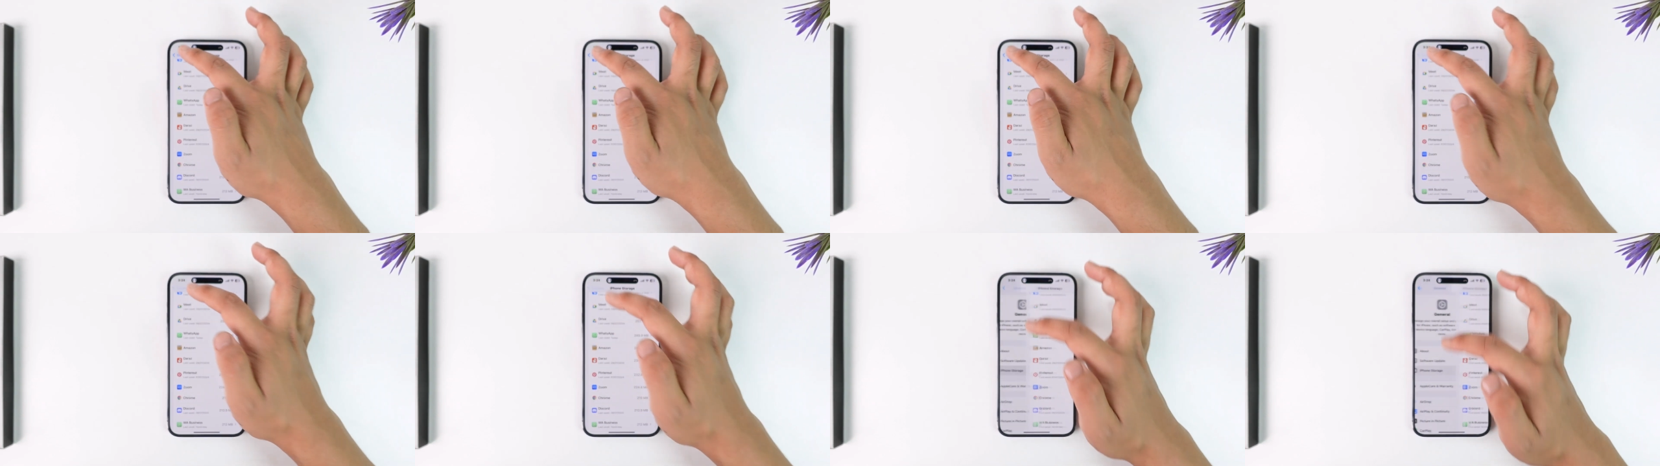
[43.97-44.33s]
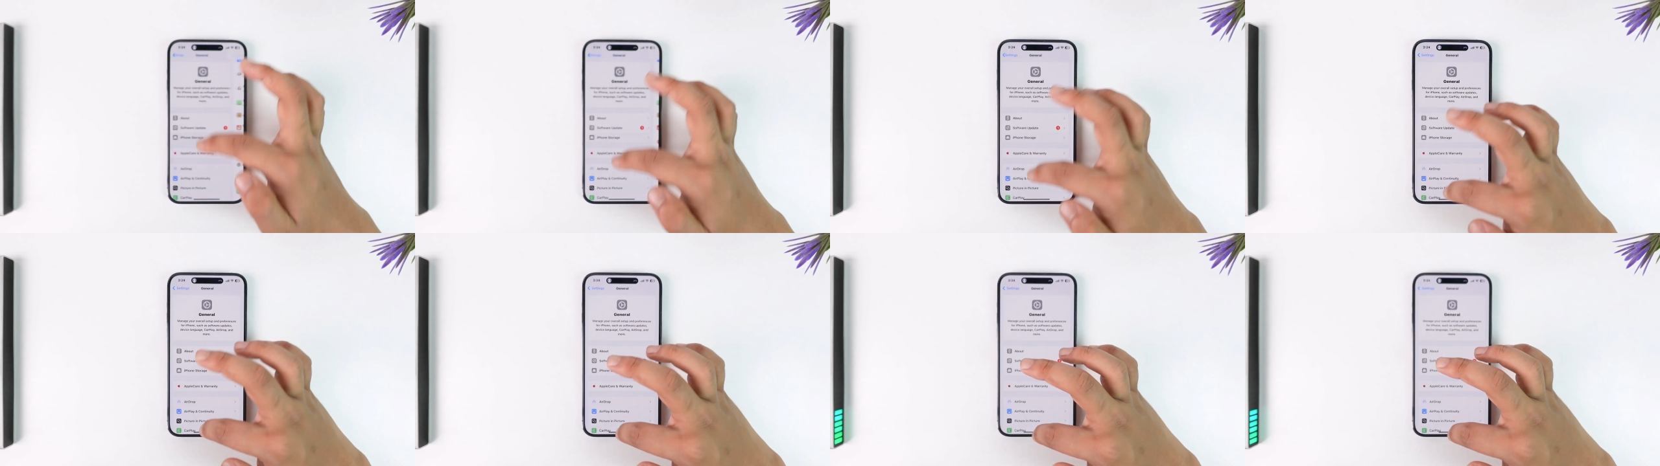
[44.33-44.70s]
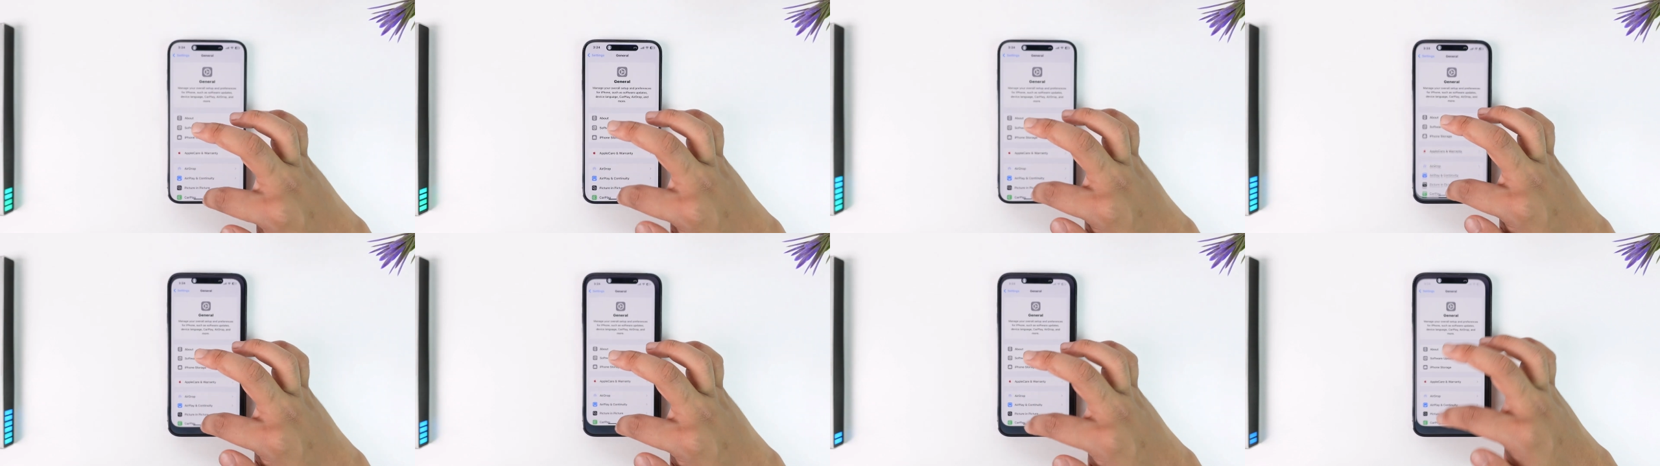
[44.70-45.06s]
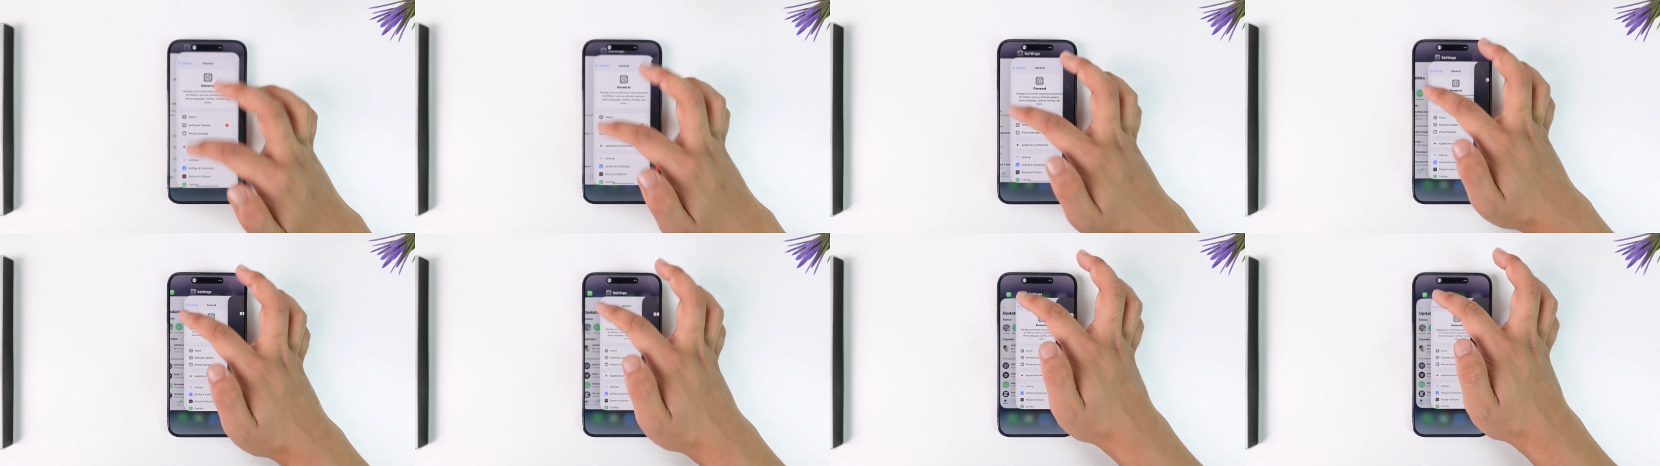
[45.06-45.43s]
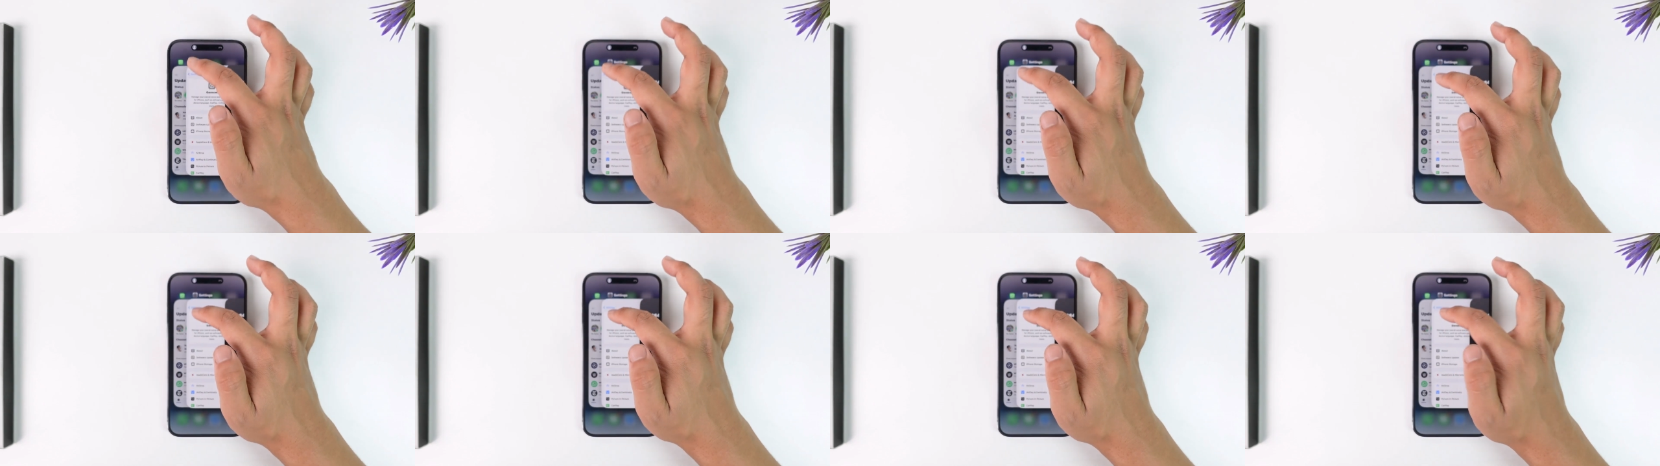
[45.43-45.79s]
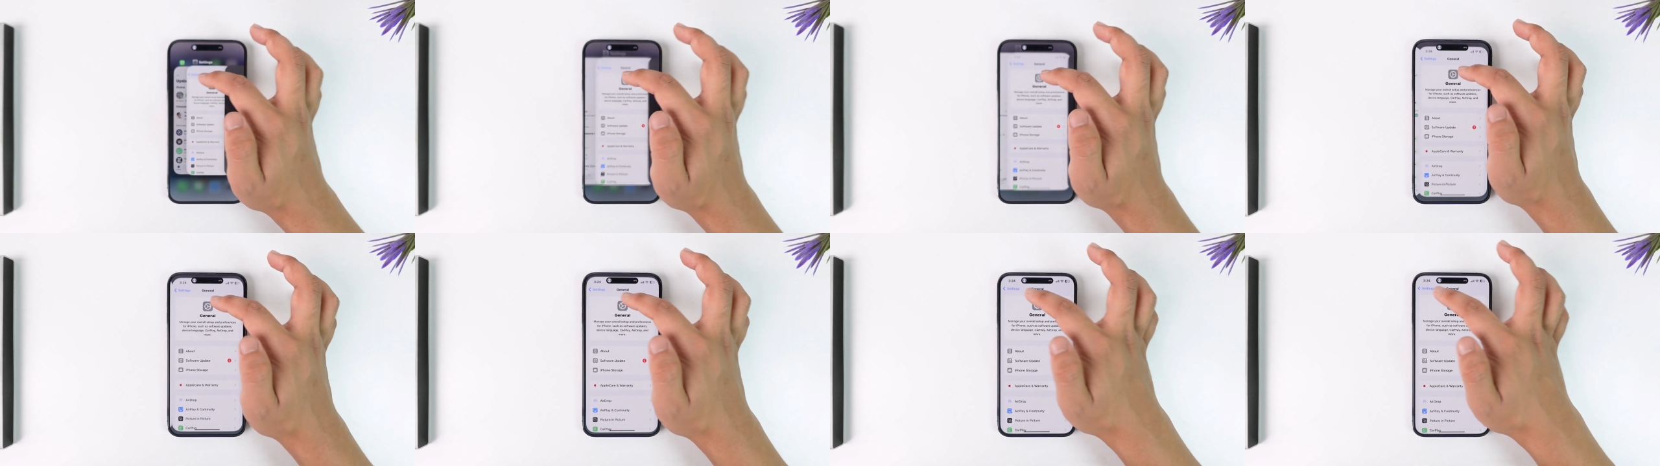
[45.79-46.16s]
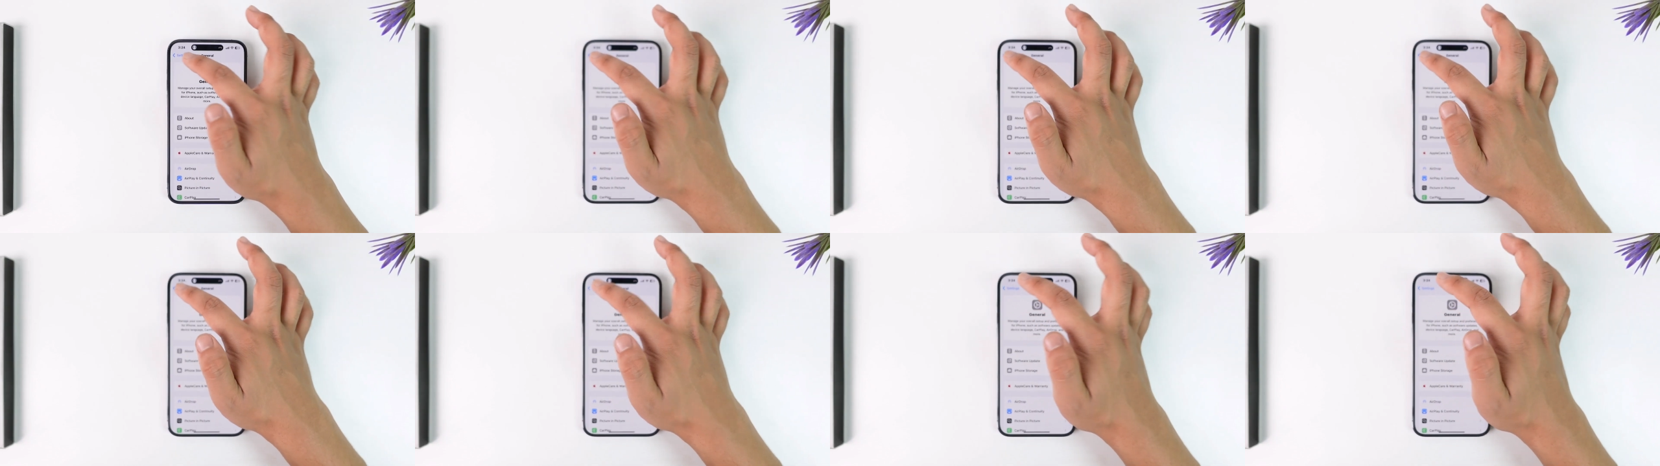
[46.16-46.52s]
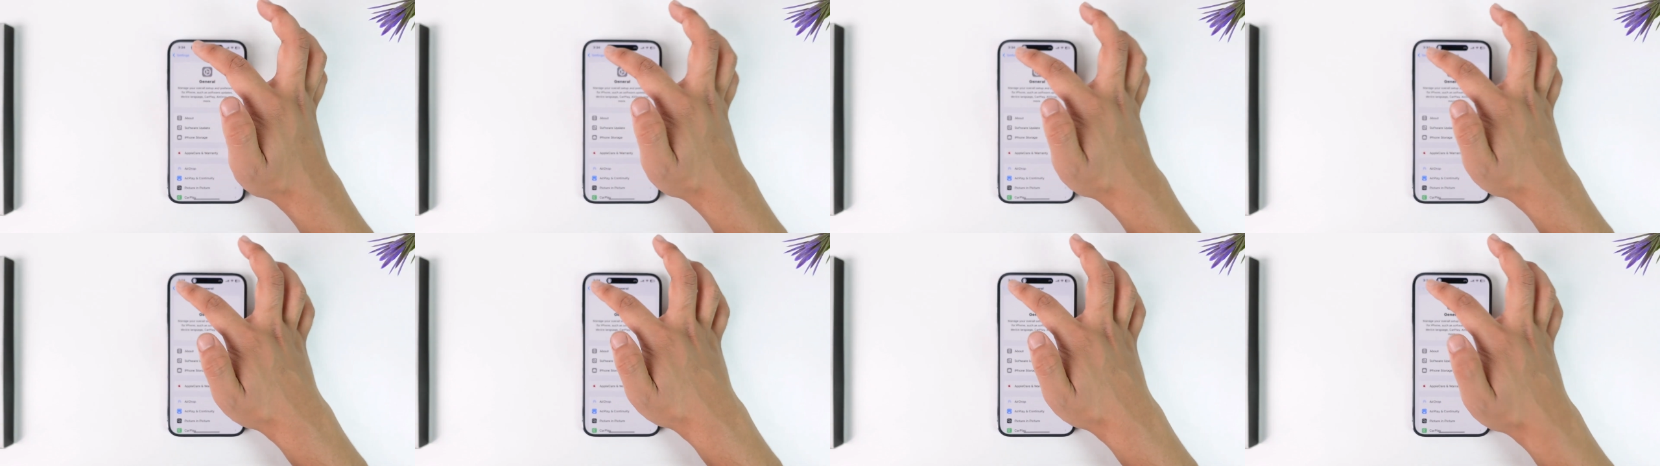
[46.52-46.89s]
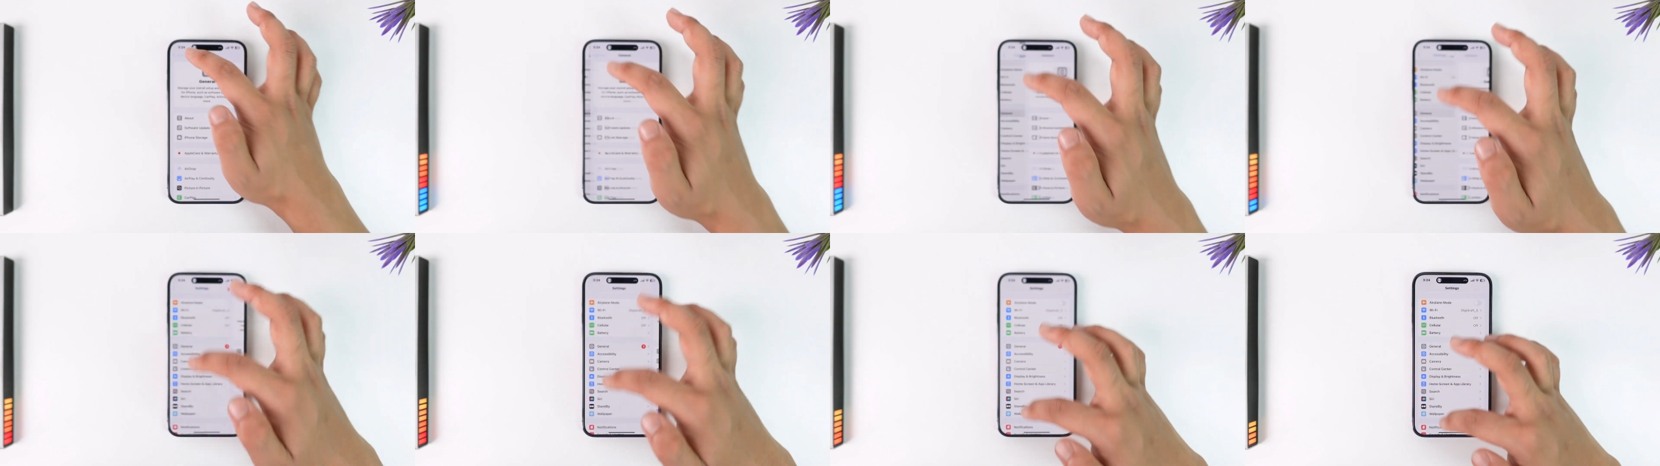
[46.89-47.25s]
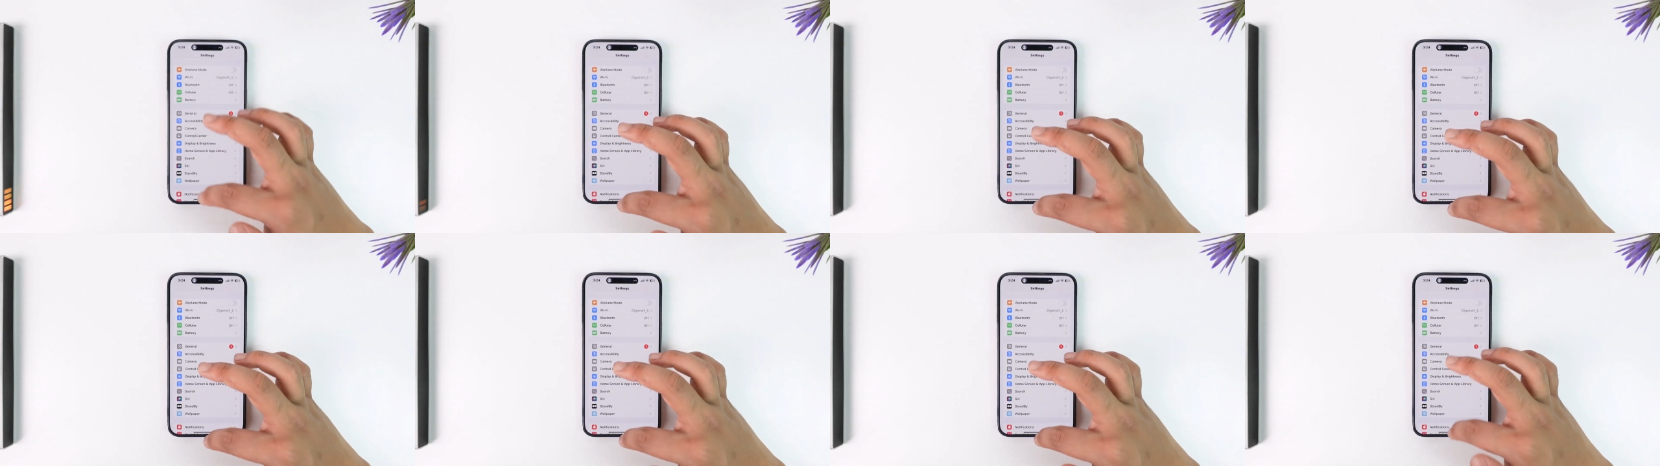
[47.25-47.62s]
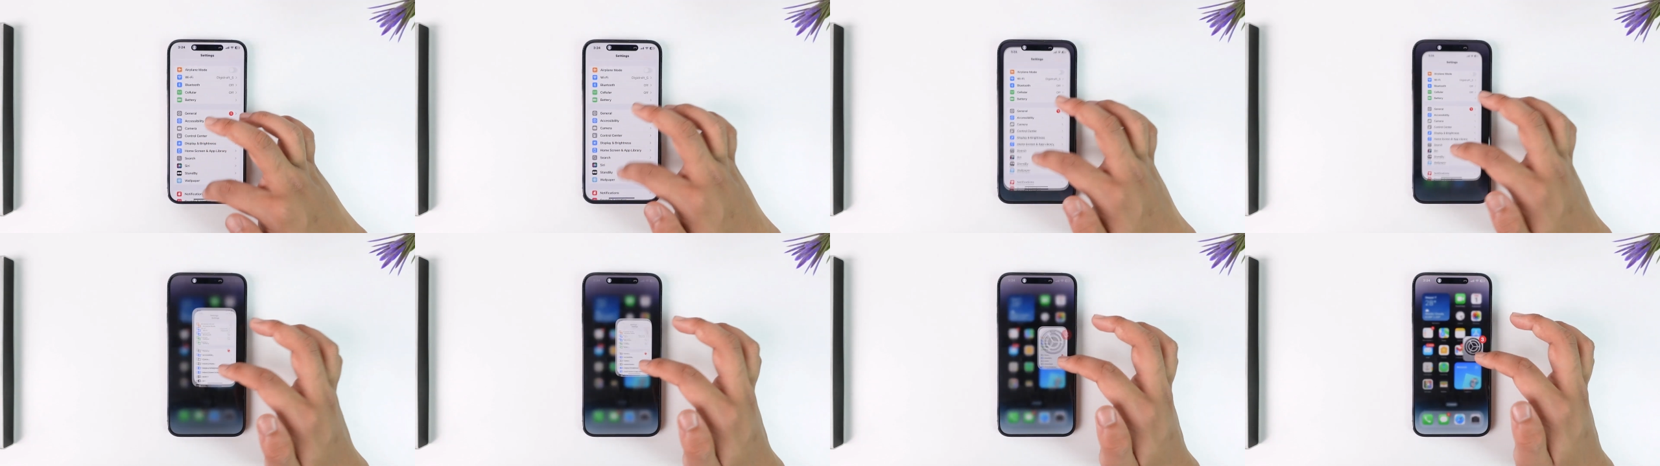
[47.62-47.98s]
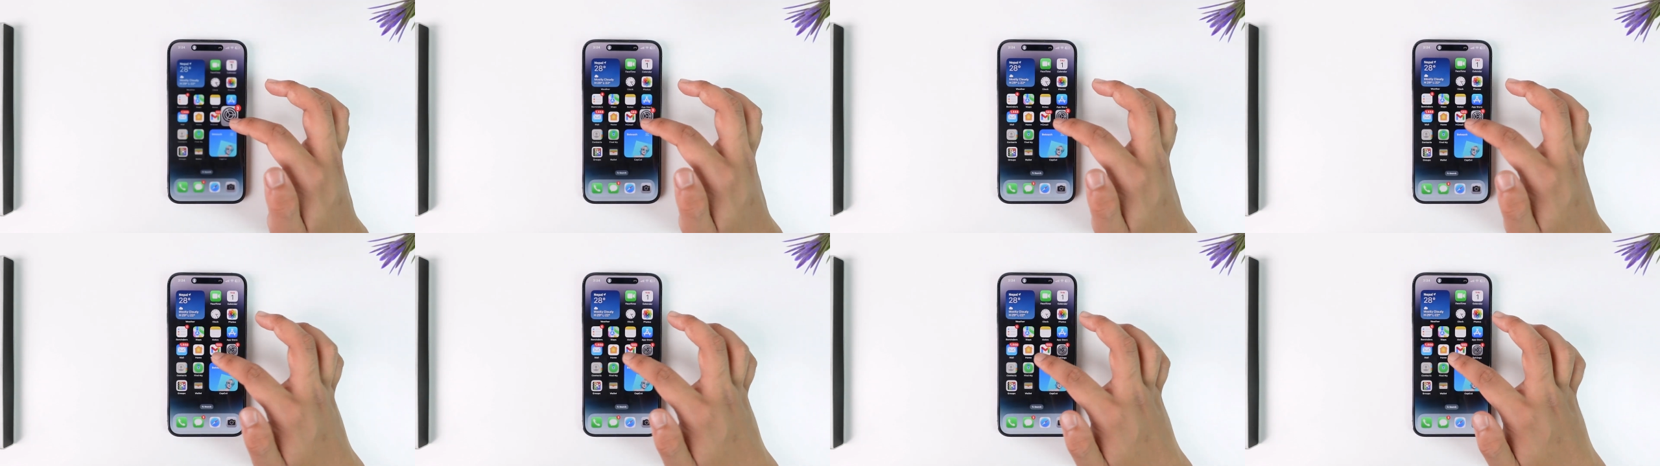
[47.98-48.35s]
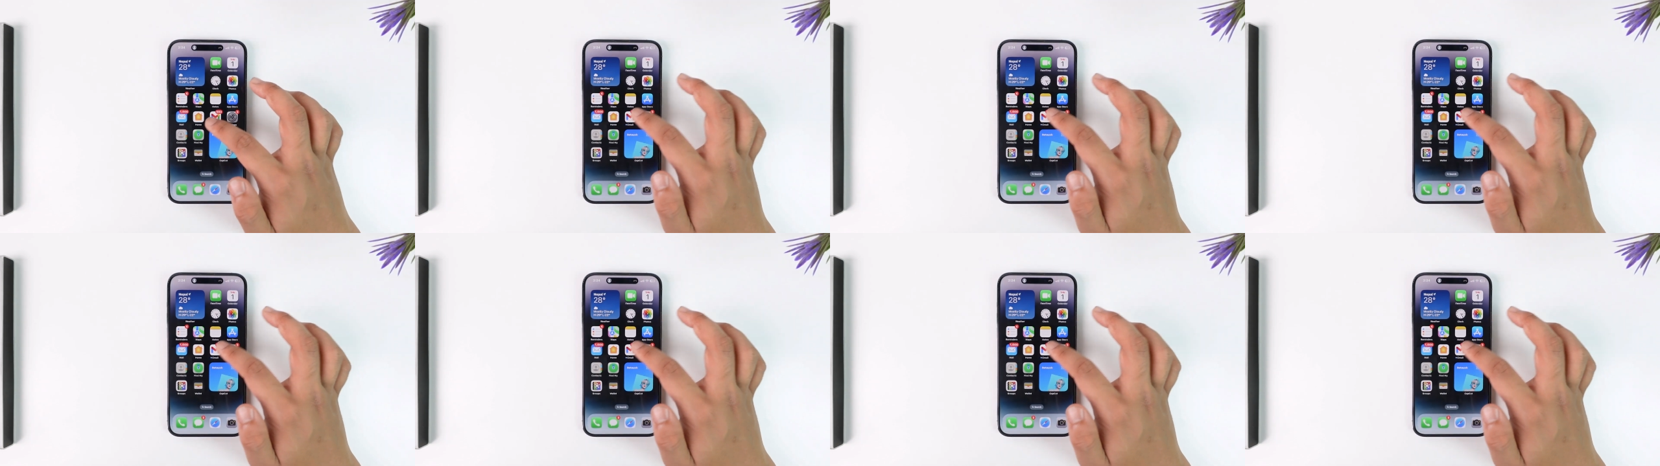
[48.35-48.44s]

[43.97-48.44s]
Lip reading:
[unreadable: no face in view]